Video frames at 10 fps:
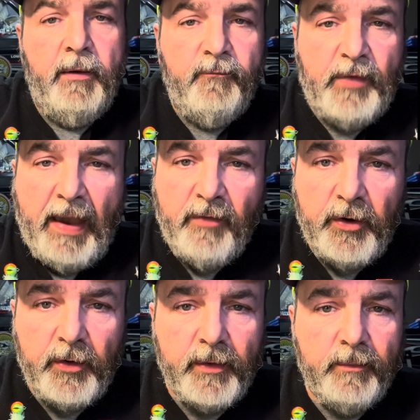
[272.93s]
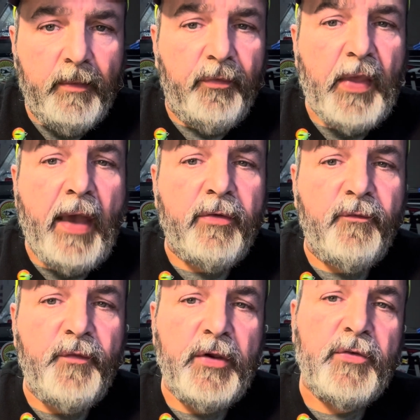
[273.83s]
500,
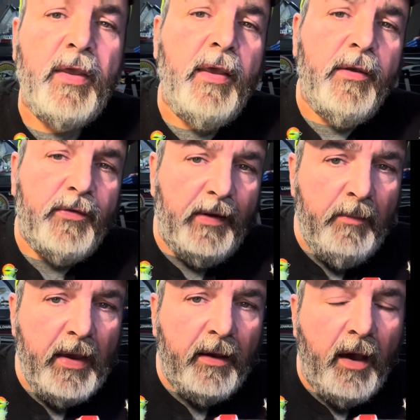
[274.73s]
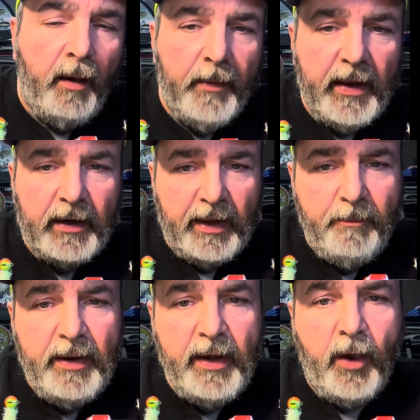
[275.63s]
1,000 fish? Send me a comment.
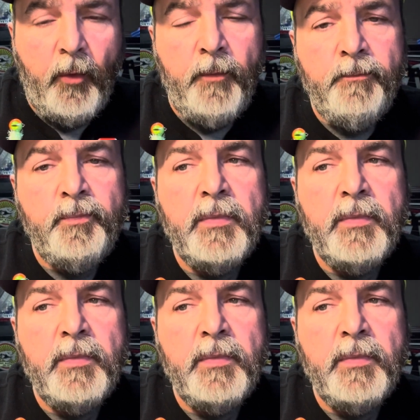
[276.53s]
Let me know.